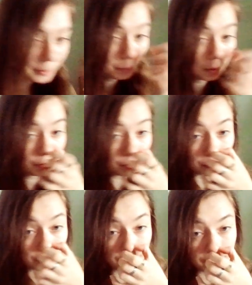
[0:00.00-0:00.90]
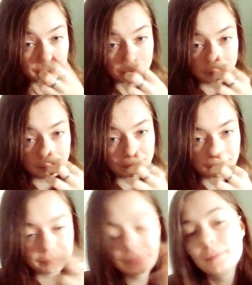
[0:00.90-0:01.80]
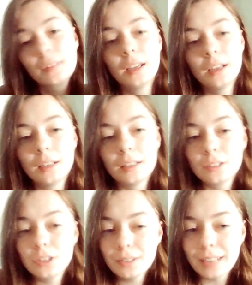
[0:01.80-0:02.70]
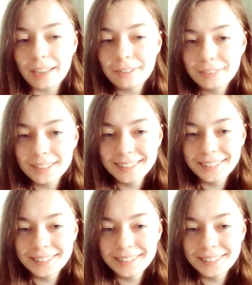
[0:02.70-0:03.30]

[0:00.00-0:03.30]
wonderful book. Two left.